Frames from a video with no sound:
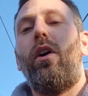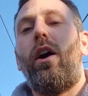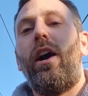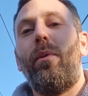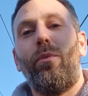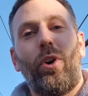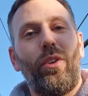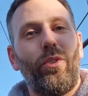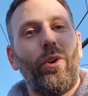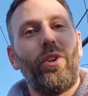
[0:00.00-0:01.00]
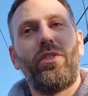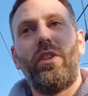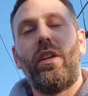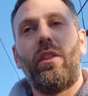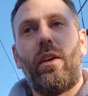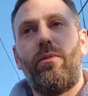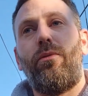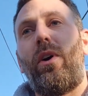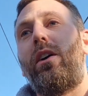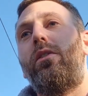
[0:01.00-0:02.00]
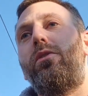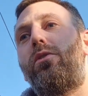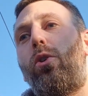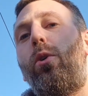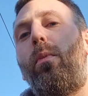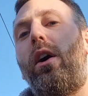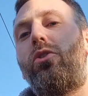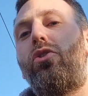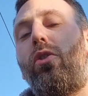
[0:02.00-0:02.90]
I am not noticing that funk so much